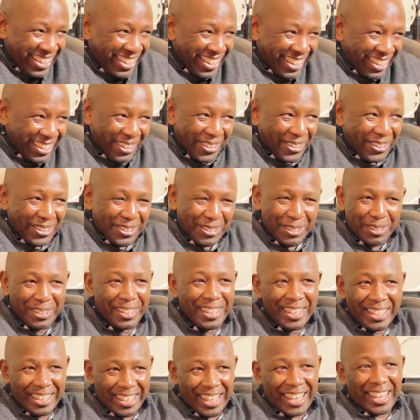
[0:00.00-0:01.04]
like you know what, to,
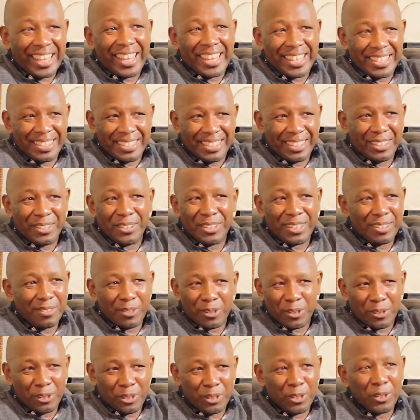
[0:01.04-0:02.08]
yeah. that you don't
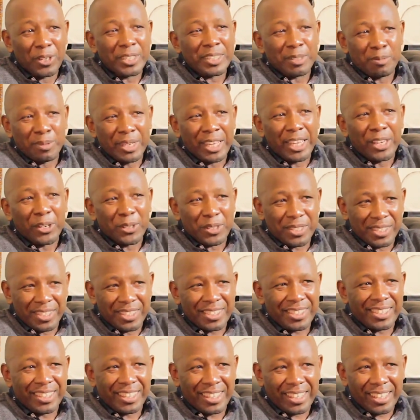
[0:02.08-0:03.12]
even, you don't want him near your Joe.
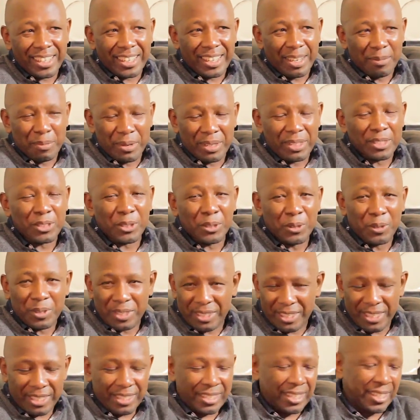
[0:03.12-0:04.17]
sister. Yes. I mean, Joe
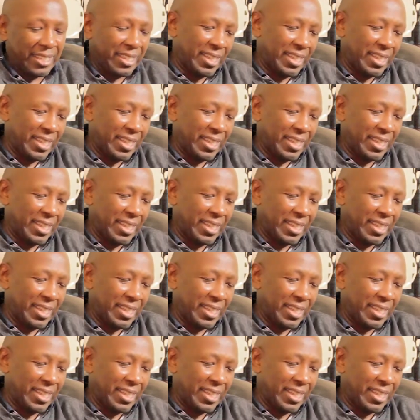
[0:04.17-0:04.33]
was just that